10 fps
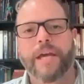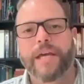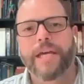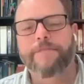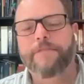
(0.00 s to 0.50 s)

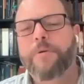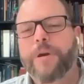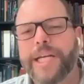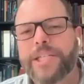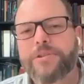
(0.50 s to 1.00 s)
If you
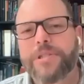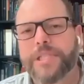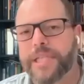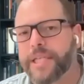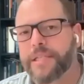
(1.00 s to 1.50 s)
are
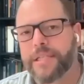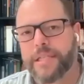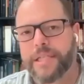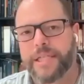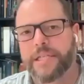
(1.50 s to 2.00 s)
interested
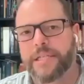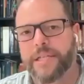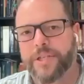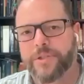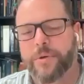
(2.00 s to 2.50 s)
in
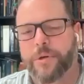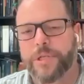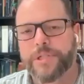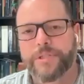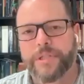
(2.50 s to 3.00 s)
this
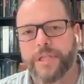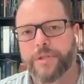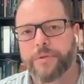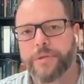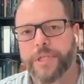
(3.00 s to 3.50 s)
course,
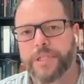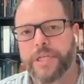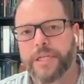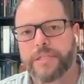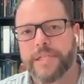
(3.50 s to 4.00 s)
you could
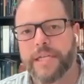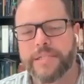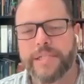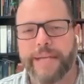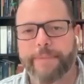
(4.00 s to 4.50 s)
send us
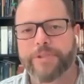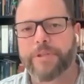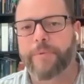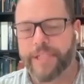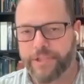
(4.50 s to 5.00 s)
an email to
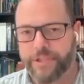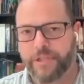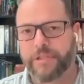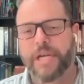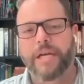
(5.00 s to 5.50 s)

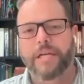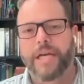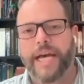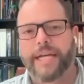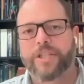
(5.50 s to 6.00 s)
register
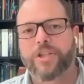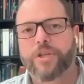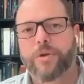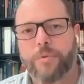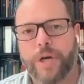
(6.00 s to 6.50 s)
at
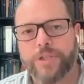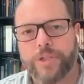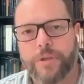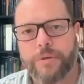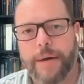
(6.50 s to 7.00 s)

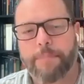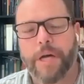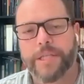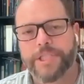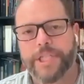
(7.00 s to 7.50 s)

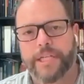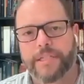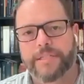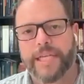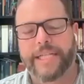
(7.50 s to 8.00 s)

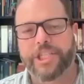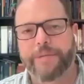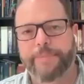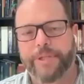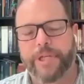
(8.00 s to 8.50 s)

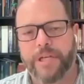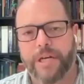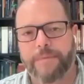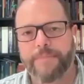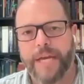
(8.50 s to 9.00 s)

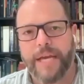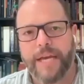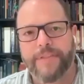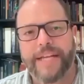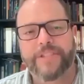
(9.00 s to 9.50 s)
TorontoApologetics@gmail.com.
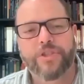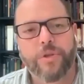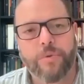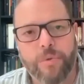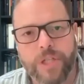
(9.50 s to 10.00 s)
That's
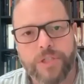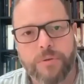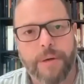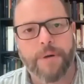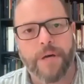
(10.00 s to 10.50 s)

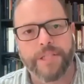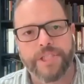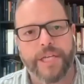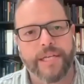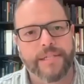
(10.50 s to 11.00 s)

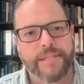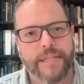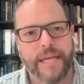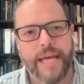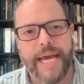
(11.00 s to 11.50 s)

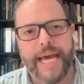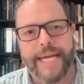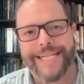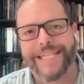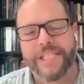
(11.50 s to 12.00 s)

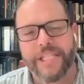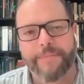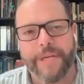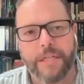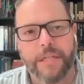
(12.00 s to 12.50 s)

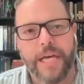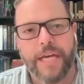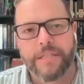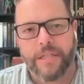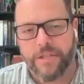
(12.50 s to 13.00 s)

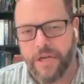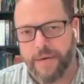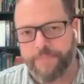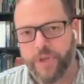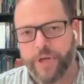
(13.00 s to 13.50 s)

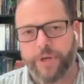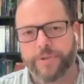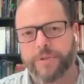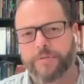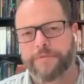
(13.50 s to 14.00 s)
TorontoApologetics@gmail.com. You could
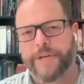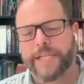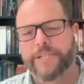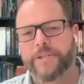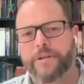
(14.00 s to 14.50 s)
also
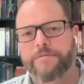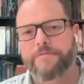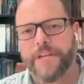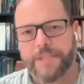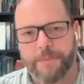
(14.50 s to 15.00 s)
find us on
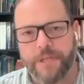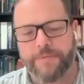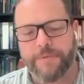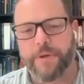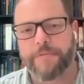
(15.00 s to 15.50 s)
Facebook.
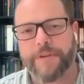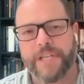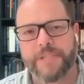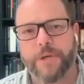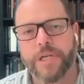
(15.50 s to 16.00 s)
If you go to
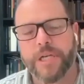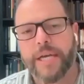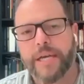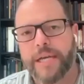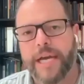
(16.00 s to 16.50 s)
Facebook
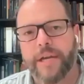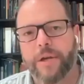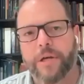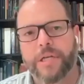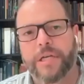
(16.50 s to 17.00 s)
and
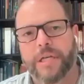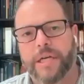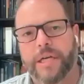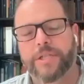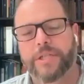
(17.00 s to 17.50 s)
look
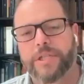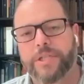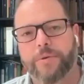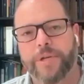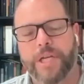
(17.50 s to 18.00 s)
under
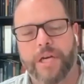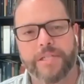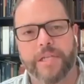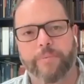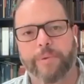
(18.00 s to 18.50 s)
Tony
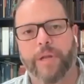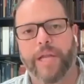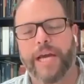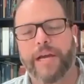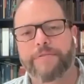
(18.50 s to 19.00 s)
Costa, we will
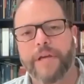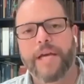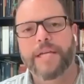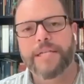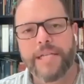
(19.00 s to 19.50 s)
have
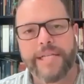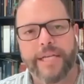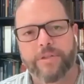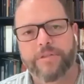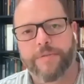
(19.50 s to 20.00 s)

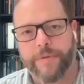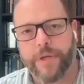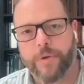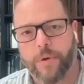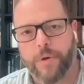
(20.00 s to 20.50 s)
details for the
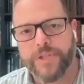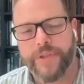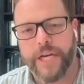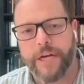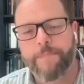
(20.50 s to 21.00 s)
course
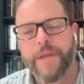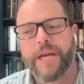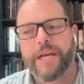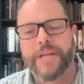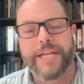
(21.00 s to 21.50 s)
there.
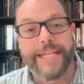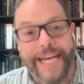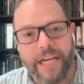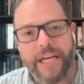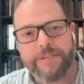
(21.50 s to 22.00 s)
The
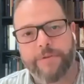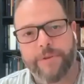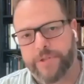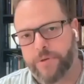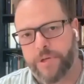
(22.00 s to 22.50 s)
deadline for
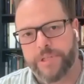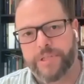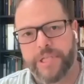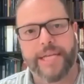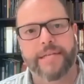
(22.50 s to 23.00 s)
this
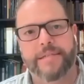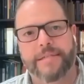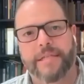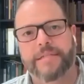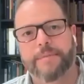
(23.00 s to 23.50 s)
course
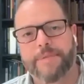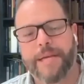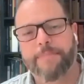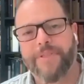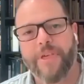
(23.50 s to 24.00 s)
is
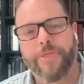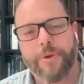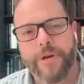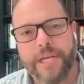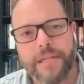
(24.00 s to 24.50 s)
September the
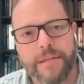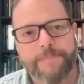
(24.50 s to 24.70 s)
30th.